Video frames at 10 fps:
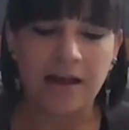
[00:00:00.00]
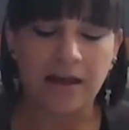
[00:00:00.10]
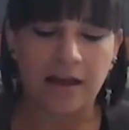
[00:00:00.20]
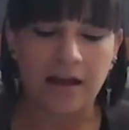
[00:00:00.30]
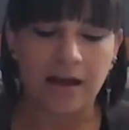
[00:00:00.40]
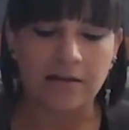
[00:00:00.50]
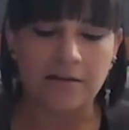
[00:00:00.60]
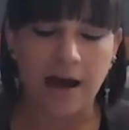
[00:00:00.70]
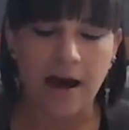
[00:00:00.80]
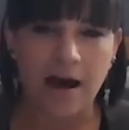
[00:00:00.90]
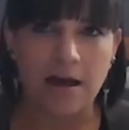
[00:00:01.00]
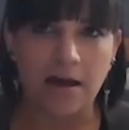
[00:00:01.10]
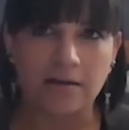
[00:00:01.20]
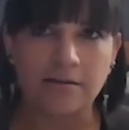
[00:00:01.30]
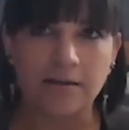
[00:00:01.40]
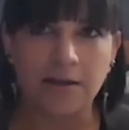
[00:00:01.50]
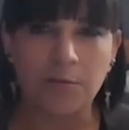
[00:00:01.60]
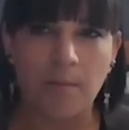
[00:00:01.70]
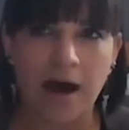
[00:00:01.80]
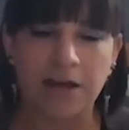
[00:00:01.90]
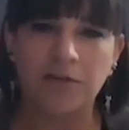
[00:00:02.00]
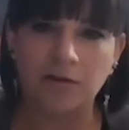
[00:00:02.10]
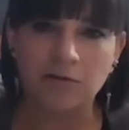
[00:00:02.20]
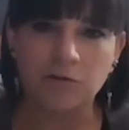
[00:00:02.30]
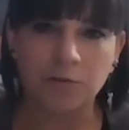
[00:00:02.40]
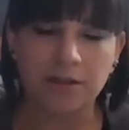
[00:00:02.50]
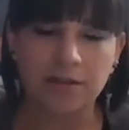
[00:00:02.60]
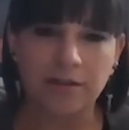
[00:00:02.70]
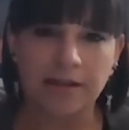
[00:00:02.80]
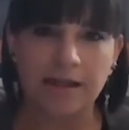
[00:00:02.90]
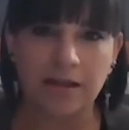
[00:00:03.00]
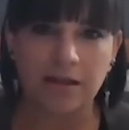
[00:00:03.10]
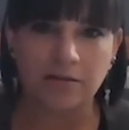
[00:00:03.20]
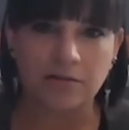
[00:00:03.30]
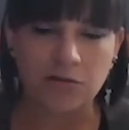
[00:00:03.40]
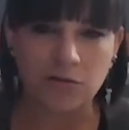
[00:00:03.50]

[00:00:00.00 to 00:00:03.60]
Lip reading: and I did my field work in